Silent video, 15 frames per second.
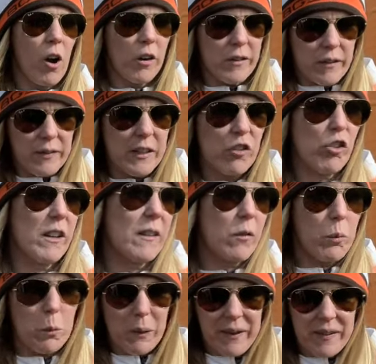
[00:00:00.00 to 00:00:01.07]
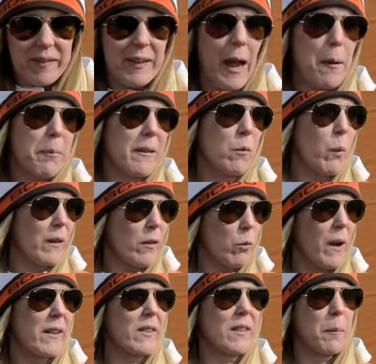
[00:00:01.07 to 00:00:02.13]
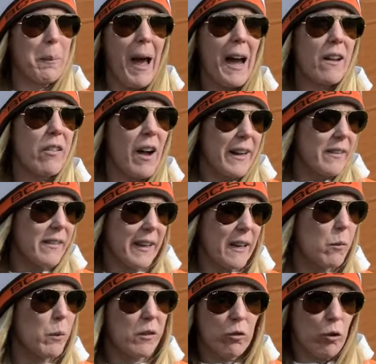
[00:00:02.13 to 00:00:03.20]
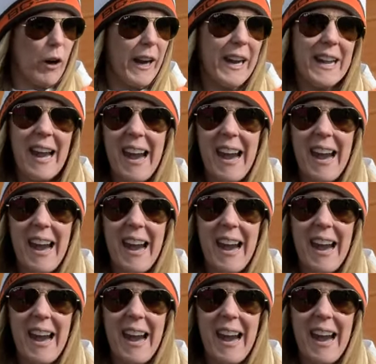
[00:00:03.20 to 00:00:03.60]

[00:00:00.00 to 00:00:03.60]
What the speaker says: our decisions when we stepped and what the rest of the back line did was great.